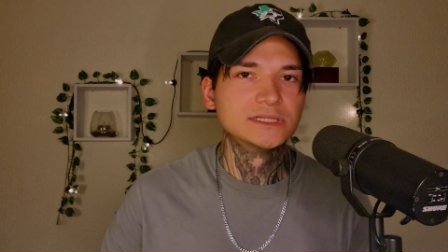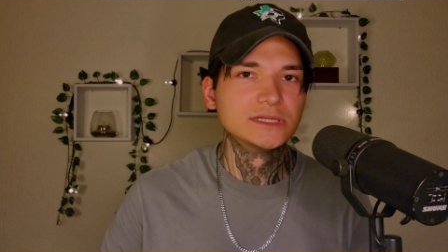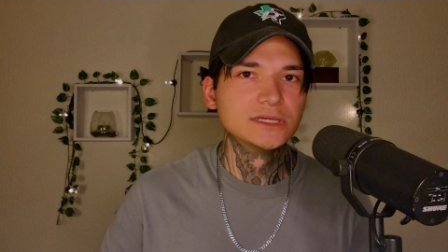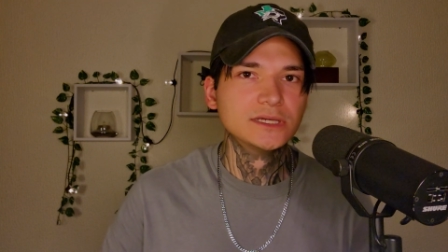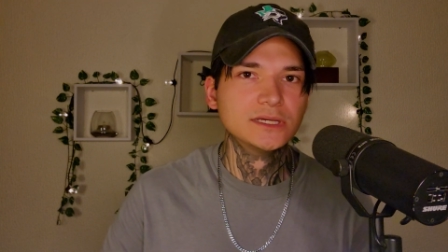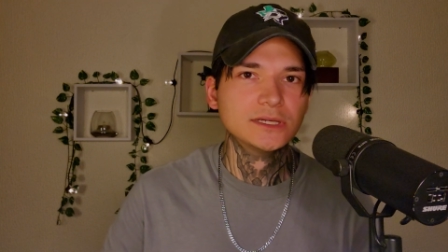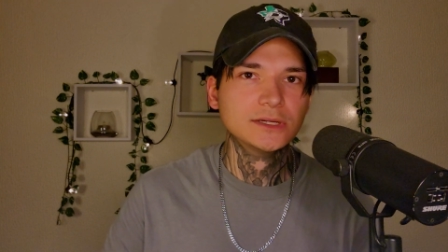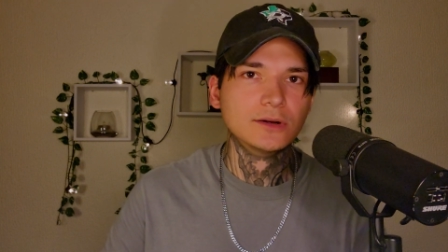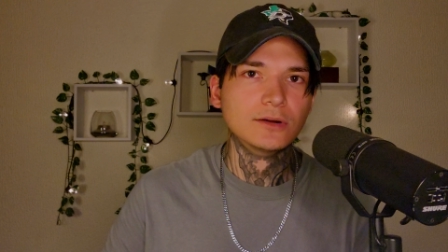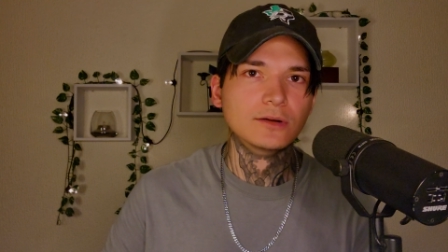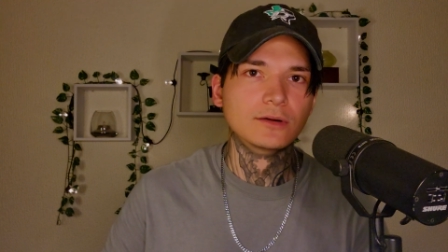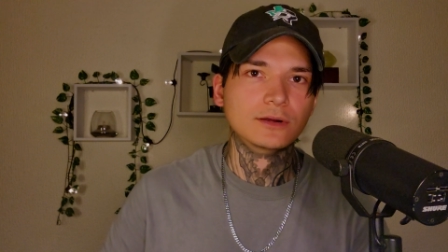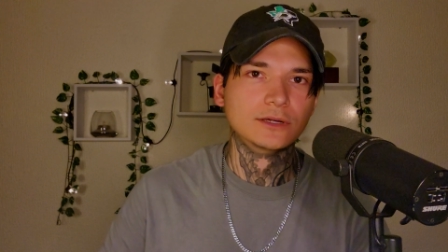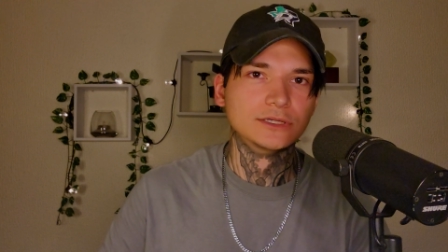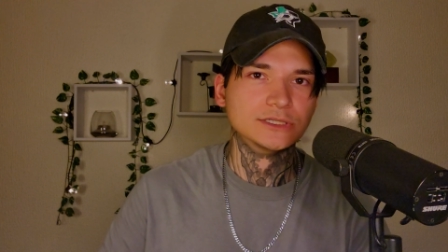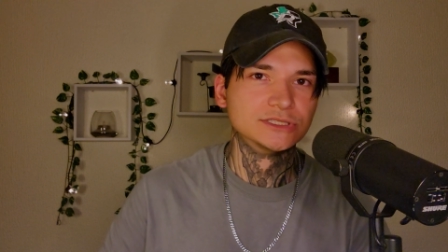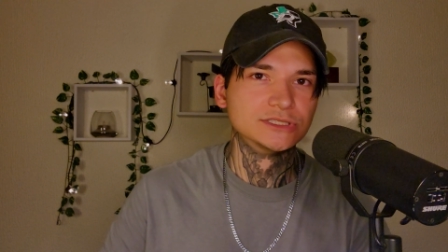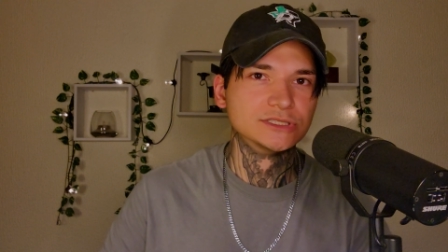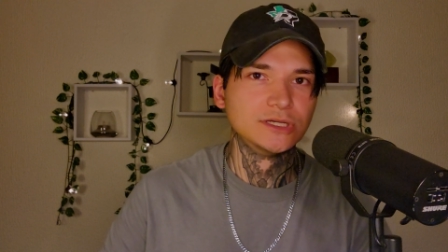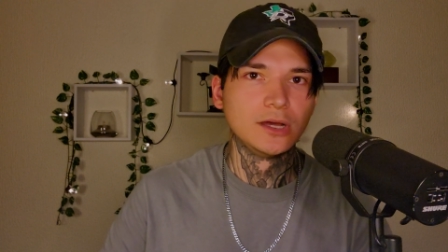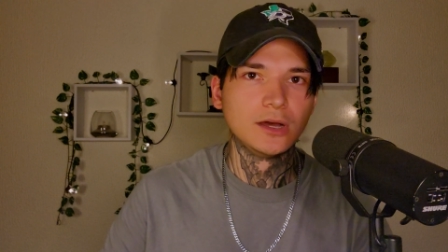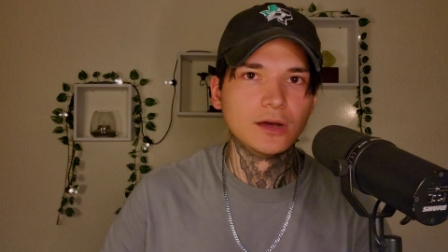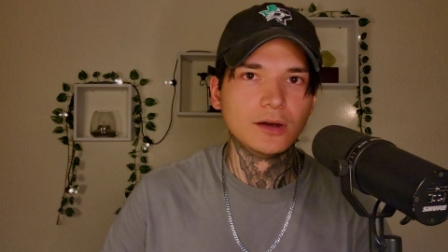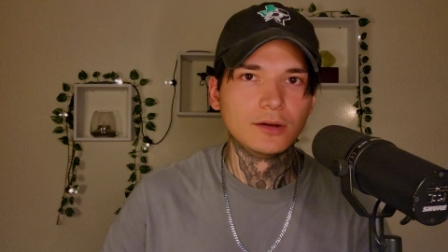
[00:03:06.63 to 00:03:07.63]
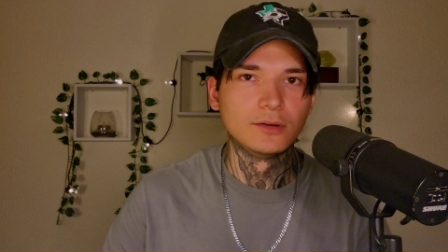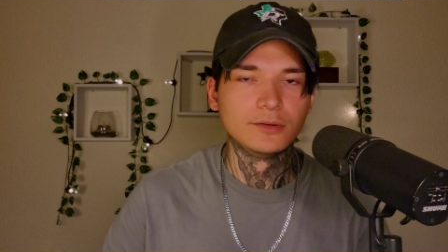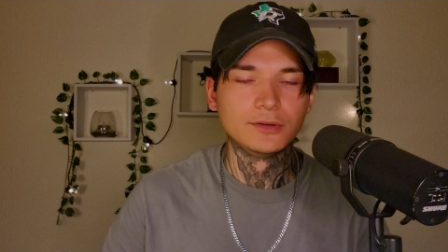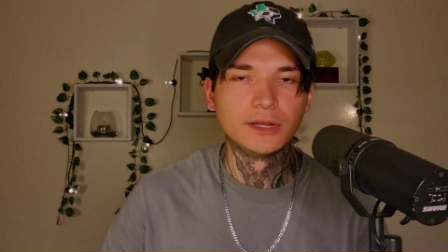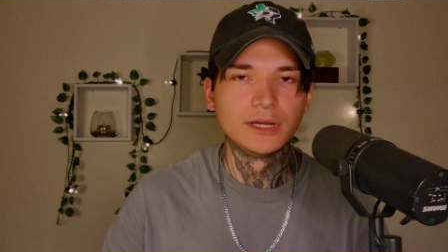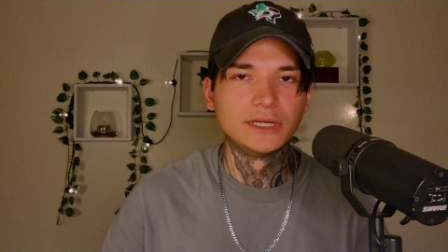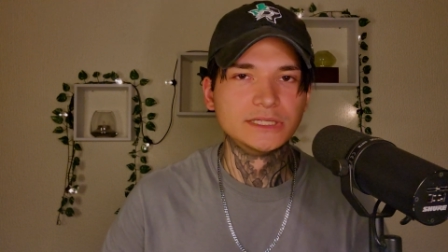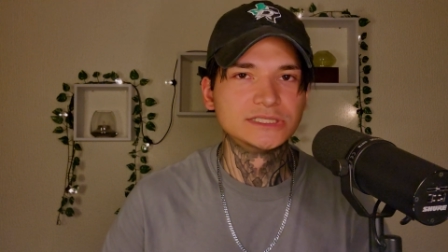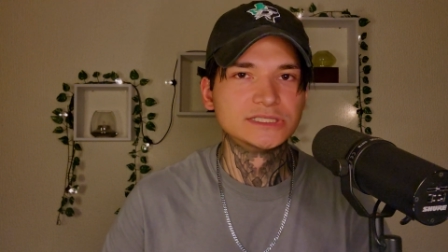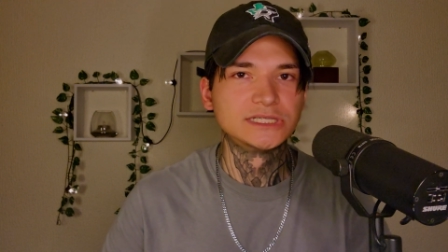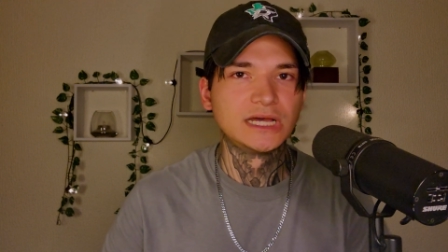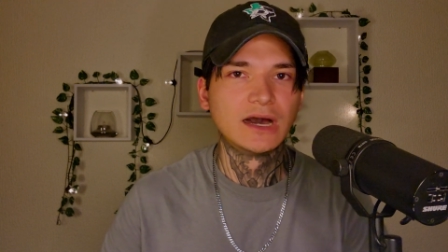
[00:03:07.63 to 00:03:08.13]
Eeyore sound.
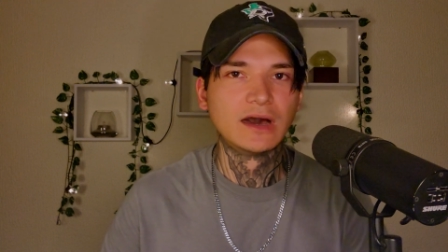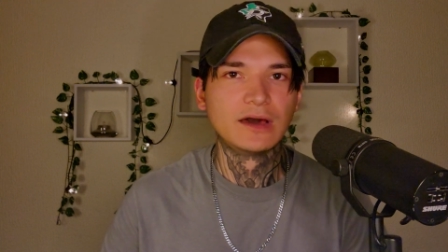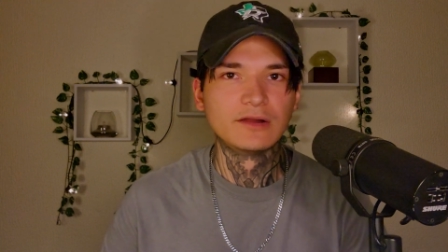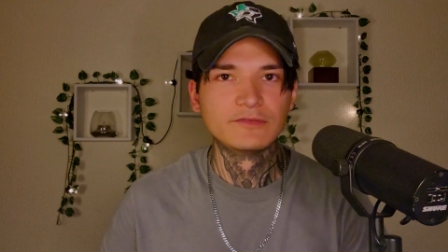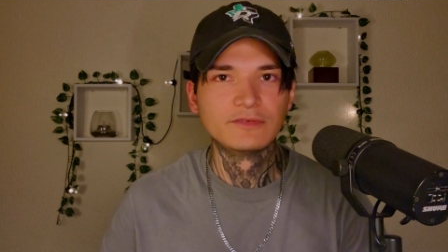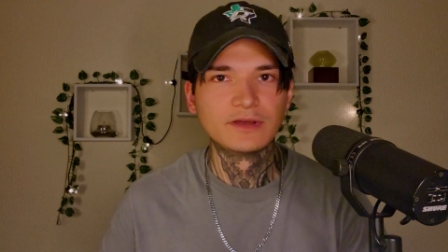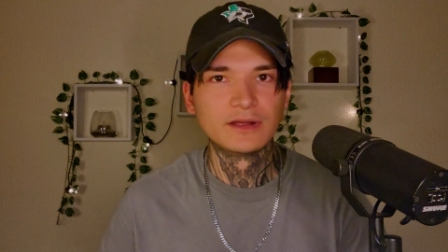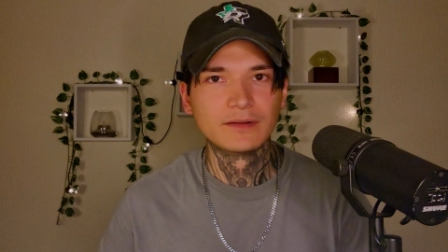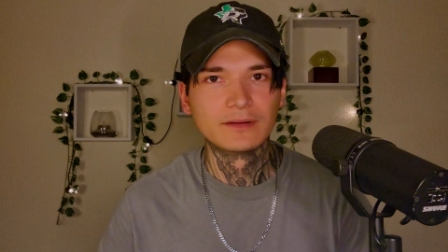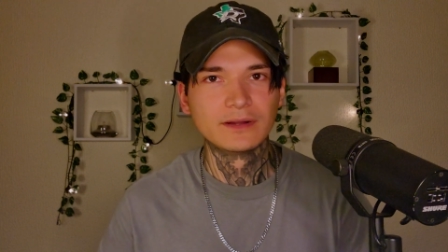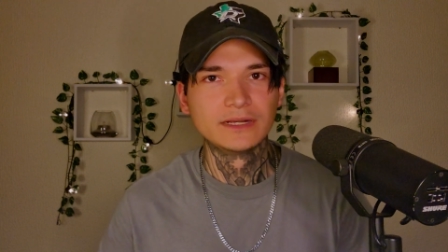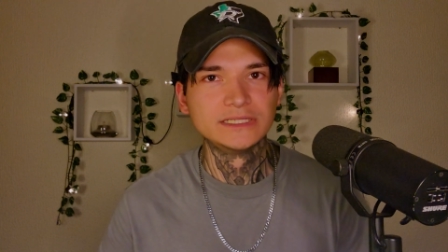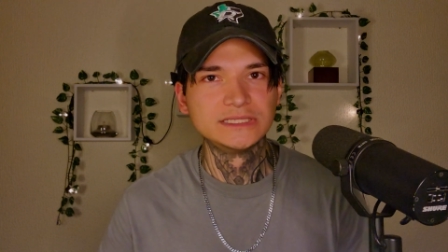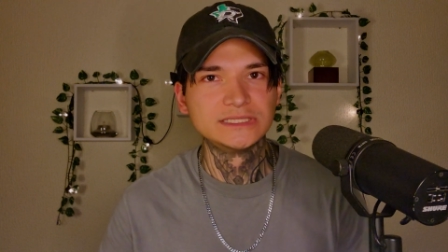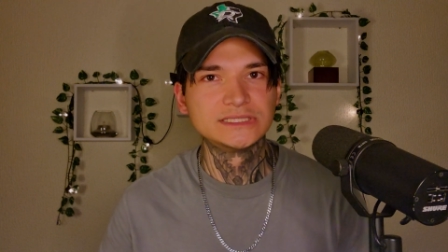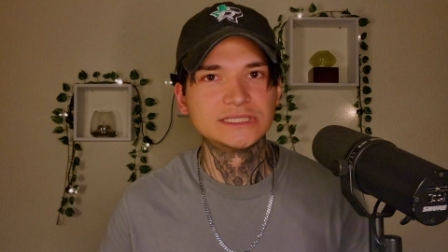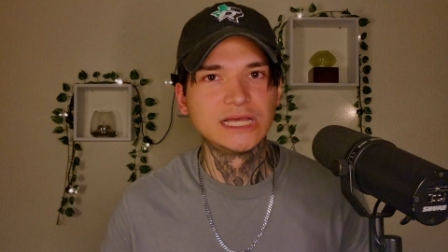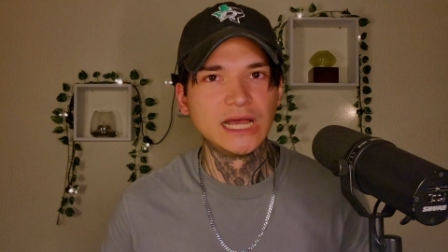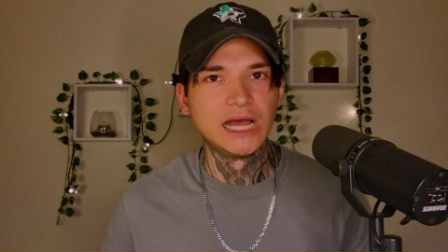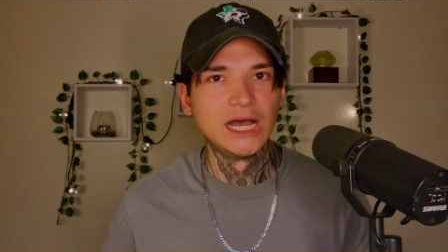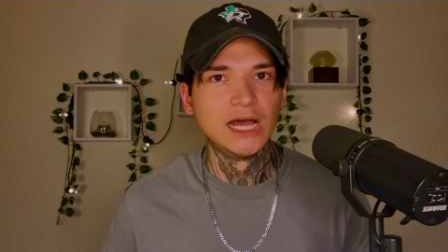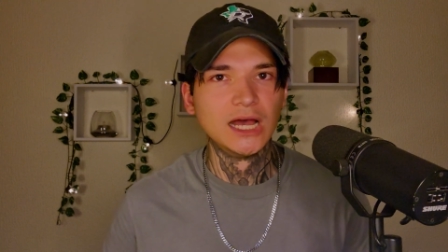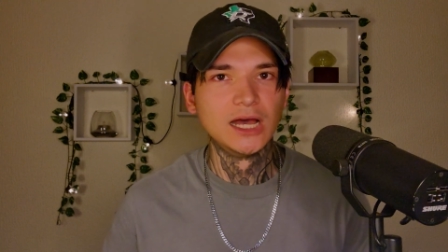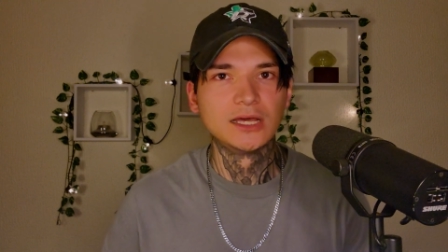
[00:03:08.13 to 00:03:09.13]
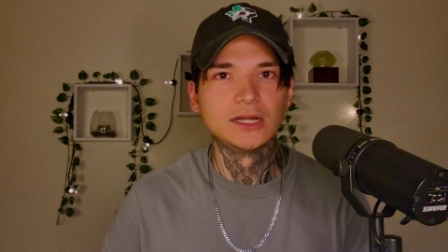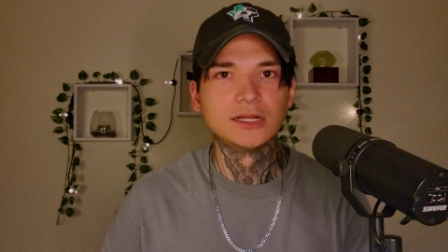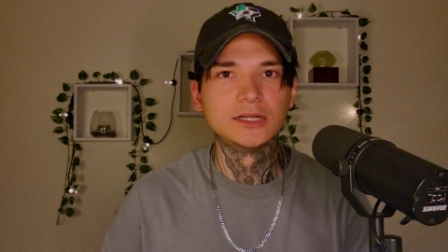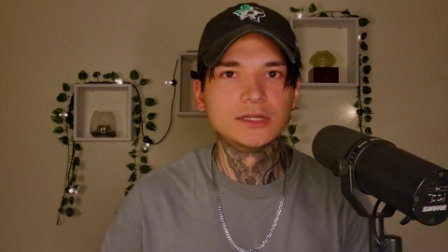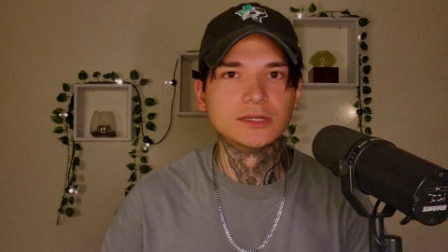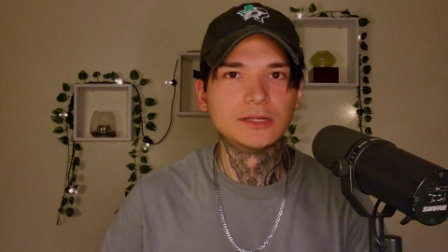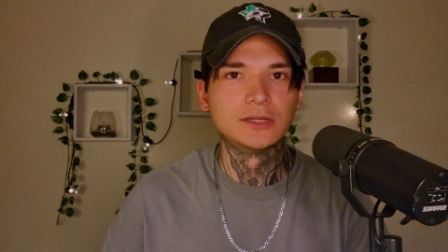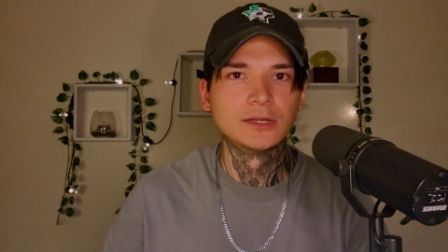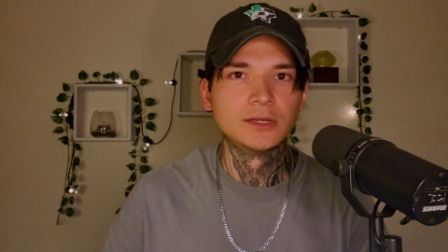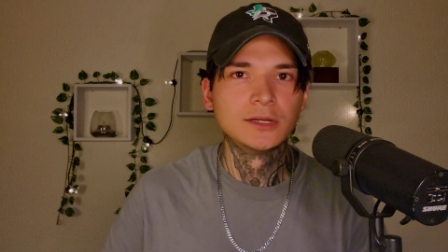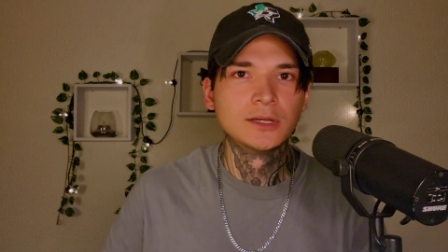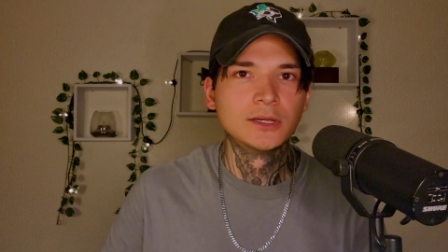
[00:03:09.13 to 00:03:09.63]
I sound very sad and